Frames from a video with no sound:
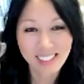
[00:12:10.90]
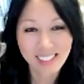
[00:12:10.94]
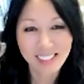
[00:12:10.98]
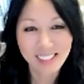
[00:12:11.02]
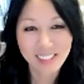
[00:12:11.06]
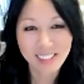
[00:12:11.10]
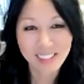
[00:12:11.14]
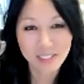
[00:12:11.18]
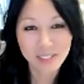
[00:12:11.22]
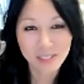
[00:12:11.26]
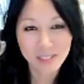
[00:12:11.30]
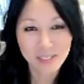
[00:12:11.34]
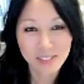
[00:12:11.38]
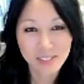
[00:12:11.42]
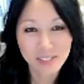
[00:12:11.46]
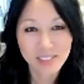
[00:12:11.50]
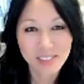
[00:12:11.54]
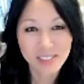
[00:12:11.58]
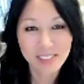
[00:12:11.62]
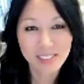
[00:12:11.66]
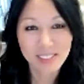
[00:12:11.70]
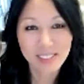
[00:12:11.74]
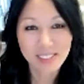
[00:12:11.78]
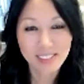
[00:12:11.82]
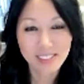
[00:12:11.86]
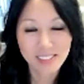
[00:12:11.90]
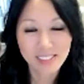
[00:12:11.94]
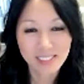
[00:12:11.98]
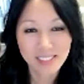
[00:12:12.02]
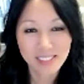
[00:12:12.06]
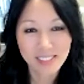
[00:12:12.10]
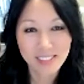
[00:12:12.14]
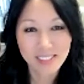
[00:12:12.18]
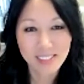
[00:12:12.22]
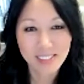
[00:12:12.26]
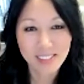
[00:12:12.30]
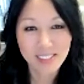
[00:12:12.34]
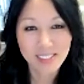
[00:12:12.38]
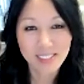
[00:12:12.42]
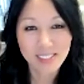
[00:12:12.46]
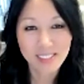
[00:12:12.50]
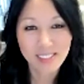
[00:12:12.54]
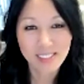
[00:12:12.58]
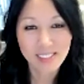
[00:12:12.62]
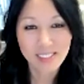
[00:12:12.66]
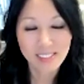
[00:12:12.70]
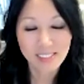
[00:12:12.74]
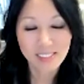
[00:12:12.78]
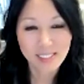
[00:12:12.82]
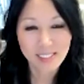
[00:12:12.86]

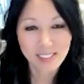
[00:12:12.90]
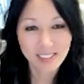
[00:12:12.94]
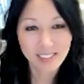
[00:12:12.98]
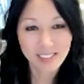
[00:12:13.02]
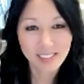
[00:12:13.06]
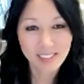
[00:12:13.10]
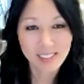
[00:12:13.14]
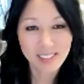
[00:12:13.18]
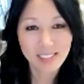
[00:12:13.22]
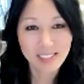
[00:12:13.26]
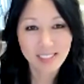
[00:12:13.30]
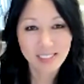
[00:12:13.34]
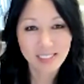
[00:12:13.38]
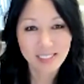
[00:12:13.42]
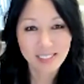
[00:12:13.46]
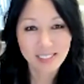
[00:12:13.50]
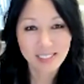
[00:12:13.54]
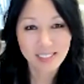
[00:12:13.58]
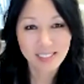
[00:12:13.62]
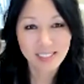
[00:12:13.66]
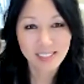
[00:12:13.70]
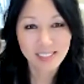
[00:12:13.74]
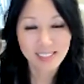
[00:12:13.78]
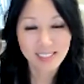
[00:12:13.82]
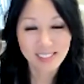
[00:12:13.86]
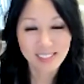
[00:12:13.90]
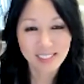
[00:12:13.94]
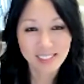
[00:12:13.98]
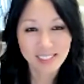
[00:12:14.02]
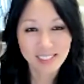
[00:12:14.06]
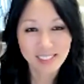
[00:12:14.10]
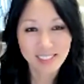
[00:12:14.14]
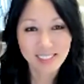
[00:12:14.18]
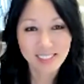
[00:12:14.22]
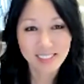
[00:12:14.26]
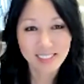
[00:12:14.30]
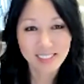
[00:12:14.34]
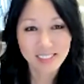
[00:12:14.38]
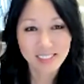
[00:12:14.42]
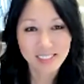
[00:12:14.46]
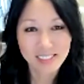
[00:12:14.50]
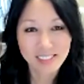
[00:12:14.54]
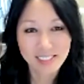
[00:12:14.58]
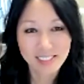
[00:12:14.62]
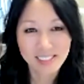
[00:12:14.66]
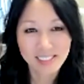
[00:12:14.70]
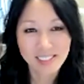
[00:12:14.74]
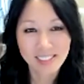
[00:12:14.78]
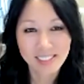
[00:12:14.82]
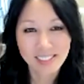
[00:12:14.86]

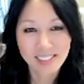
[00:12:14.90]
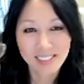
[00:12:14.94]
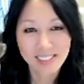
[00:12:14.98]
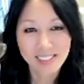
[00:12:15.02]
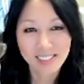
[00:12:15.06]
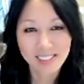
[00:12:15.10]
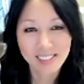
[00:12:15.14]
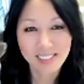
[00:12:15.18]
This person isn't speaking.